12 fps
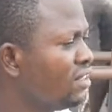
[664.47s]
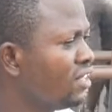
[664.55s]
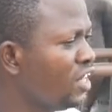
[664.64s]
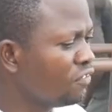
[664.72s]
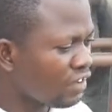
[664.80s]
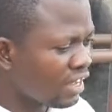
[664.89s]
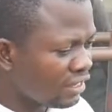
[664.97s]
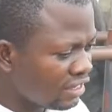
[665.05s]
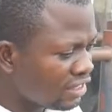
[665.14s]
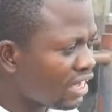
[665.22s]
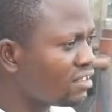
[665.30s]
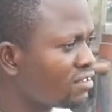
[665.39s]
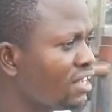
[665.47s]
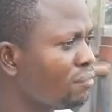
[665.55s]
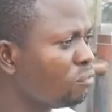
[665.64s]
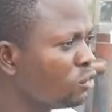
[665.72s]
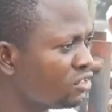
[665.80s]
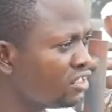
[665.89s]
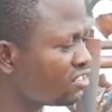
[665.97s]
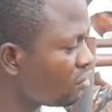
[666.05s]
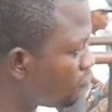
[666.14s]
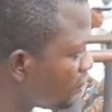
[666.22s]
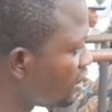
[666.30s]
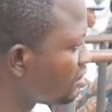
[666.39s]
If our leaders can put things in
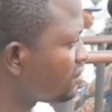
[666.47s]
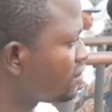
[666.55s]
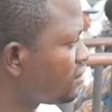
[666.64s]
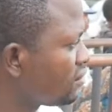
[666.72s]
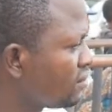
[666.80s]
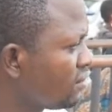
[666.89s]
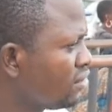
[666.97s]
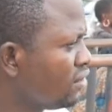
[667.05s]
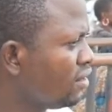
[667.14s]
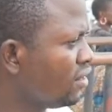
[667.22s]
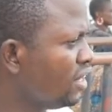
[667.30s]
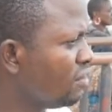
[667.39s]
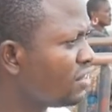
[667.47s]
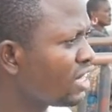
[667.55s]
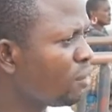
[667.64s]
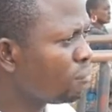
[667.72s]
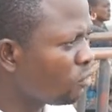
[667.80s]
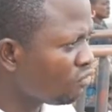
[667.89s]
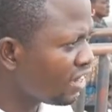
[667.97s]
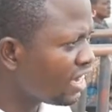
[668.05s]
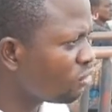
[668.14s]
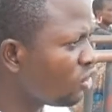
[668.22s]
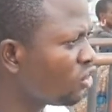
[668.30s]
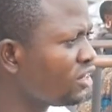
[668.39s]
place, if they can
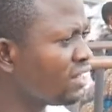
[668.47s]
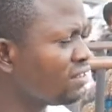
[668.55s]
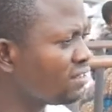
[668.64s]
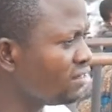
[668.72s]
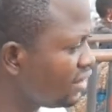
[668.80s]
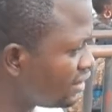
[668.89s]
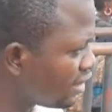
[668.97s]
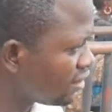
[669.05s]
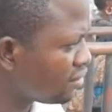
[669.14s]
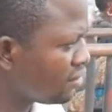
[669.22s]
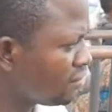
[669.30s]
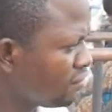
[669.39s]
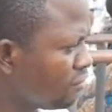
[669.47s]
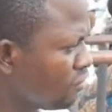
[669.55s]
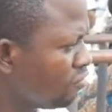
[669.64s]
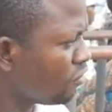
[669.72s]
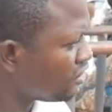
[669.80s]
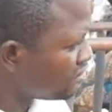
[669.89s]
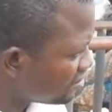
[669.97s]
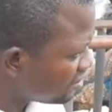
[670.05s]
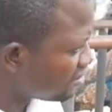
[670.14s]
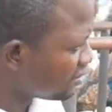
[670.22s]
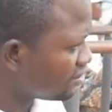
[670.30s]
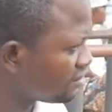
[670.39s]
provide all that is needed for the
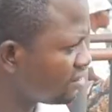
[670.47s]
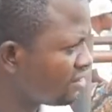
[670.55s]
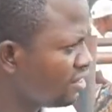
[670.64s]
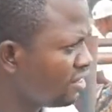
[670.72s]
citizens,